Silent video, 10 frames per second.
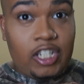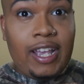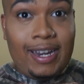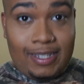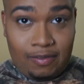
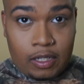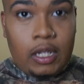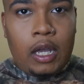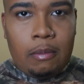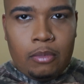that has really
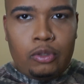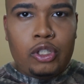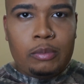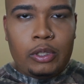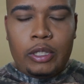humbled
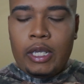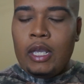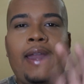your boy.